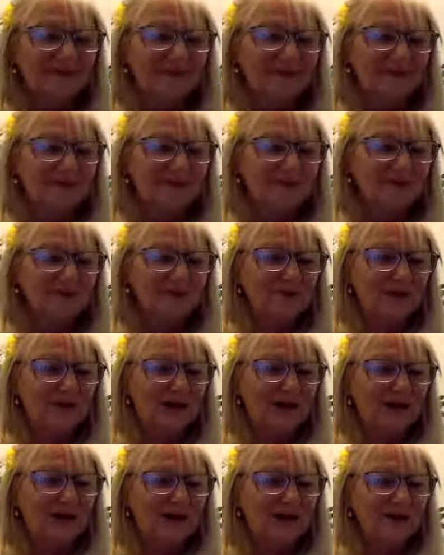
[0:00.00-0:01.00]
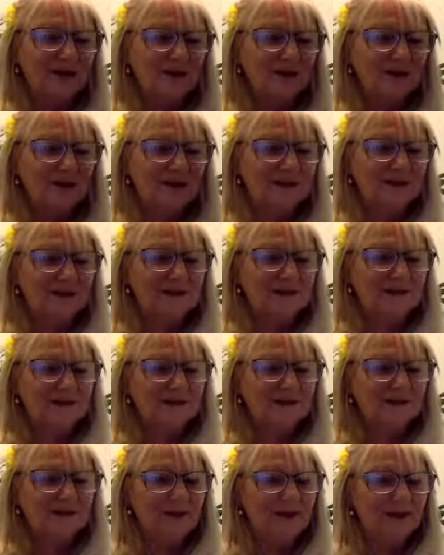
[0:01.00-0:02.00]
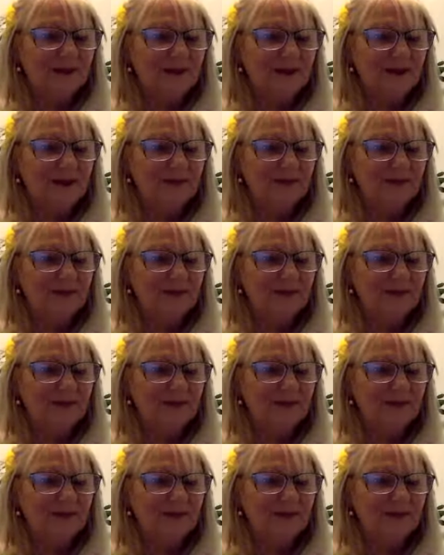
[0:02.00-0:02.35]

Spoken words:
It's really hard holding things this way and that.